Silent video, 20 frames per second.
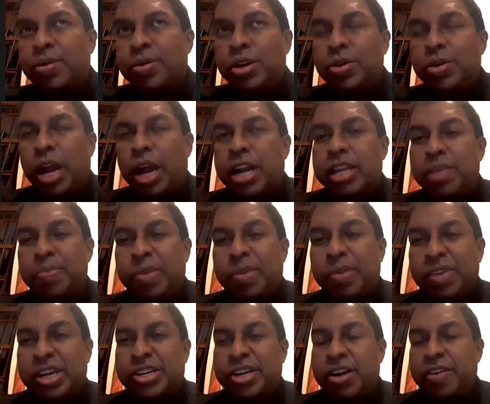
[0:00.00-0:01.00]
you, under the
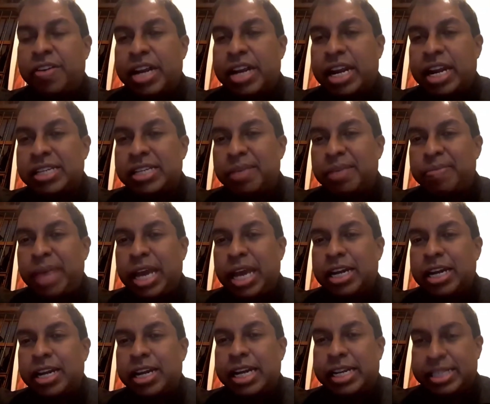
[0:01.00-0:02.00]
Prevention of Terrorism
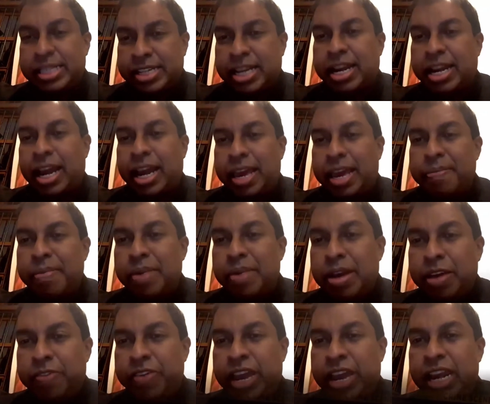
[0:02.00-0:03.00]
Act, it is a crime,
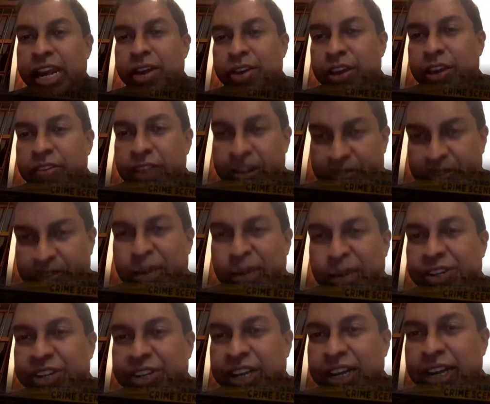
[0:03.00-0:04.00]
failure to give
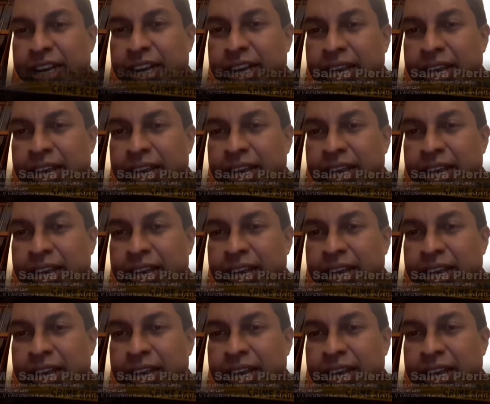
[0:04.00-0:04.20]
information.